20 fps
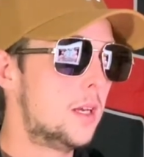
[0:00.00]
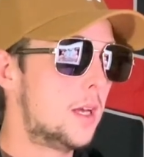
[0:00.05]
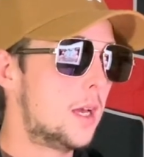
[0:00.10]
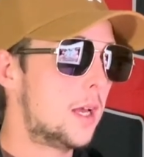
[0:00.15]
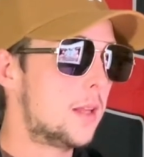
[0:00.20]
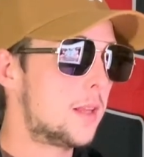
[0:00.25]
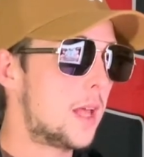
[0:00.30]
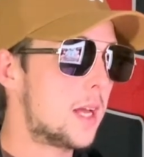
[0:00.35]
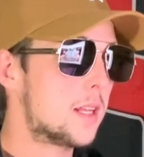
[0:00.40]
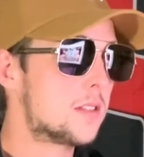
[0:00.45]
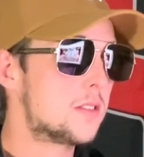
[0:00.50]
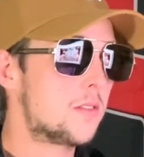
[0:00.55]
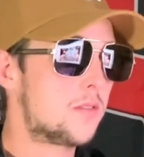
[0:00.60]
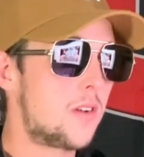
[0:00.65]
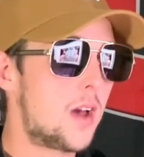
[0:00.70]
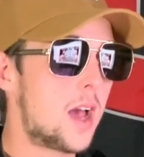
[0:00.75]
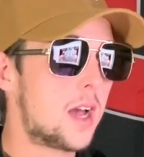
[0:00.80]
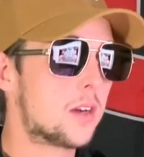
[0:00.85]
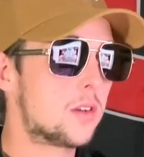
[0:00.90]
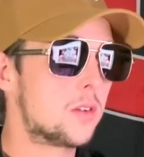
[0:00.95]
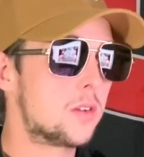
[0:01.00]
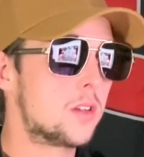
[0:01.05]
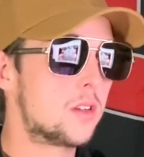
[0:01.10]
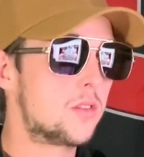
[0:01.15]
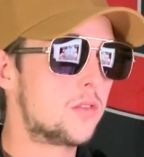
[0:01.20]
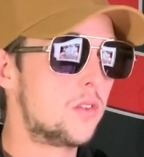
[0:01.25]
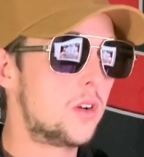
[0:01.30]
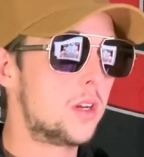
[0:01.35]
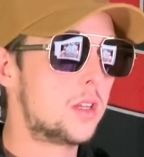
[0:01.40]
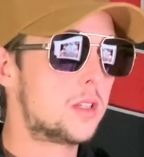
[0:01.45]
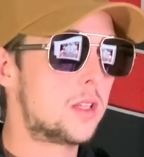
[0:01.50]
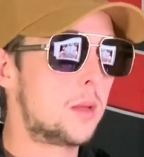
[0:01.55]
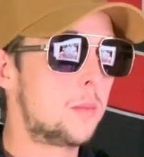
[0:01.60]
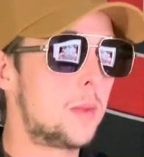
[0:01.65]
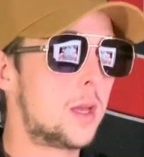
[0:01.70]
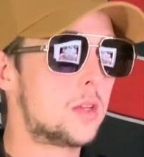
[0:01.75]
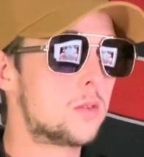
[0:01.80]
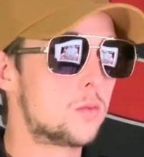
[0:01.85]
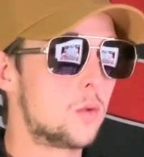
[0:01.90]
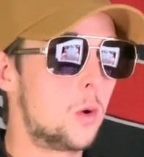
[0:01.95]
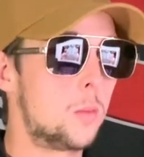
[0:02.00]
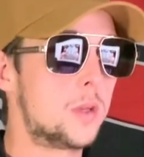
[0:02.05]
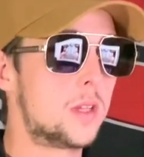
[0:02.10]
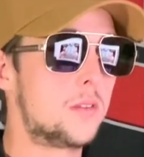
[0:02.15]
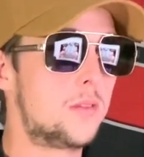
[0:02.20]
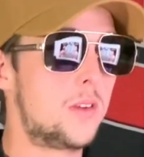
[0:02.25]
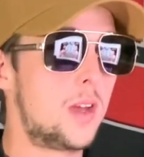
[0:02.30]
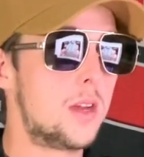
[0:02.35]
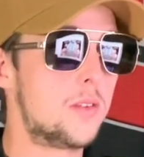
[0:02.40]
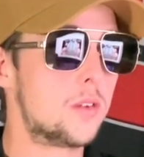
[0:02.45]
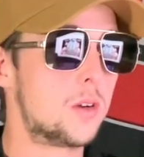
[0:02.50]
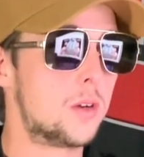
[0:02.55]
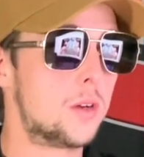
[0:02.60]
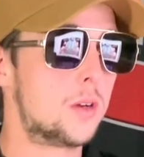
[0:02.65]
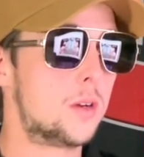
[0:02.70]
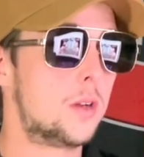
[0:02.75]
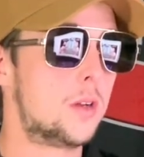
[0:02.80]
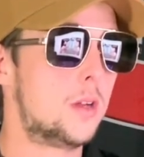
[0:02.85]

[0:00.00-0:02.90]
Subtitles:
And that's a factor in this fight that makes Roman the favorite.